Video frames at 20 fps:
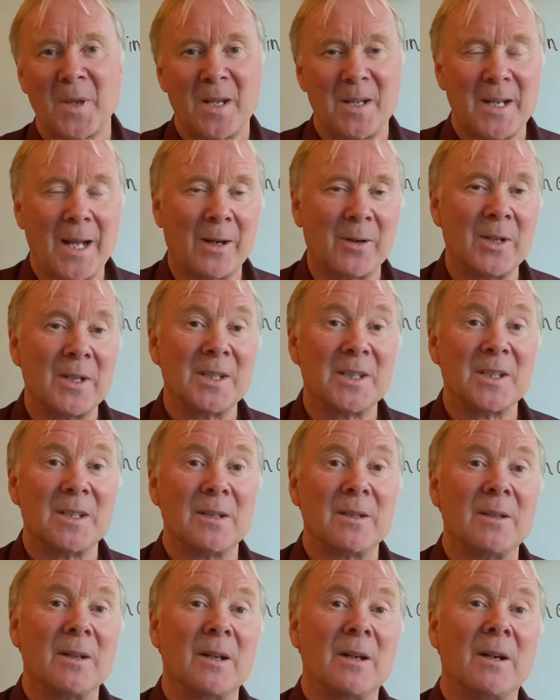Now,
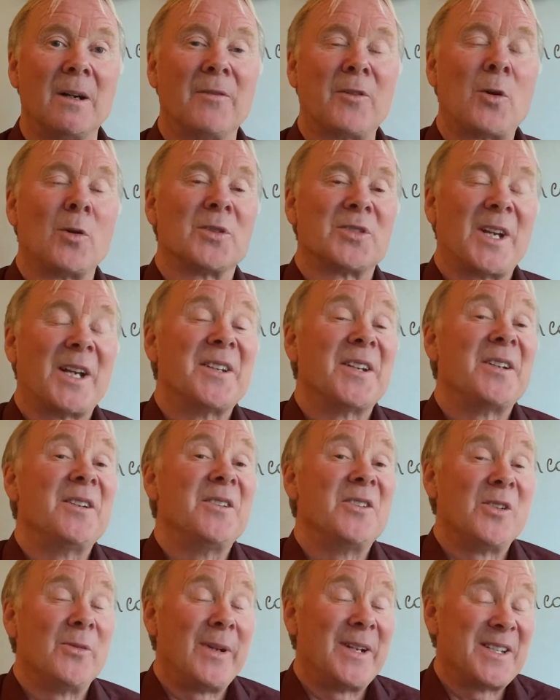of course, I didn't
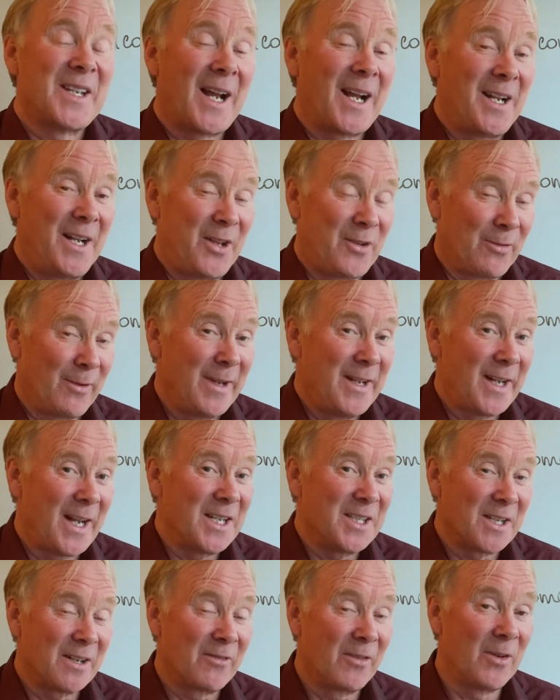do exactly three
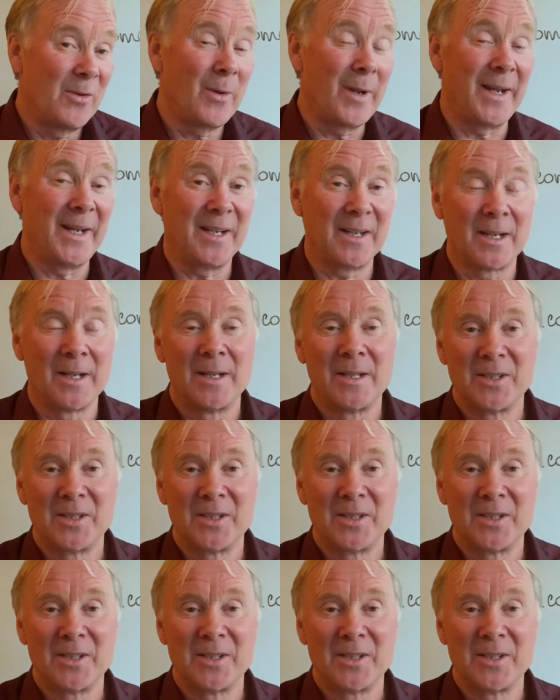days every week.